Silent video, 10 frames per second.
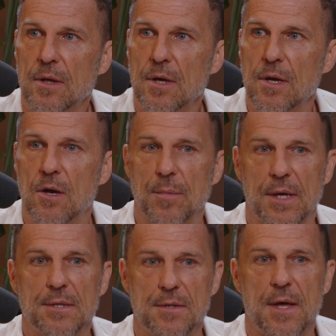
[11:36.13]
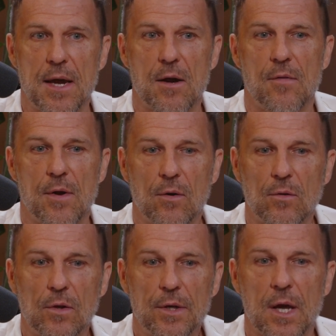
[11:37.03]
You know, because they're
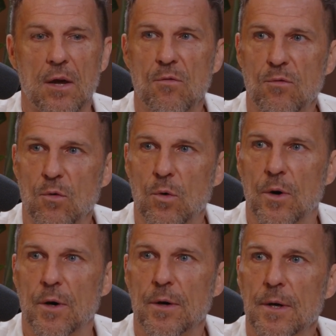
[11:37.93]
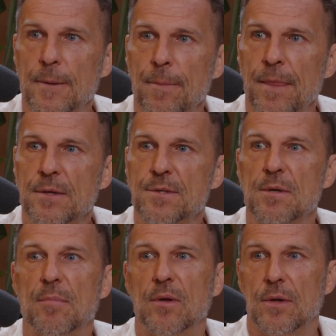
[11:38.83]
looking for
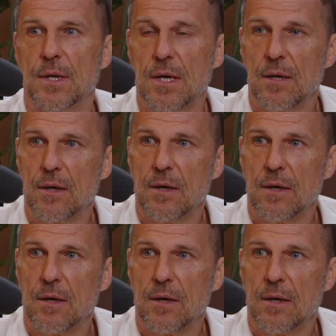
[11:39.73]
stability.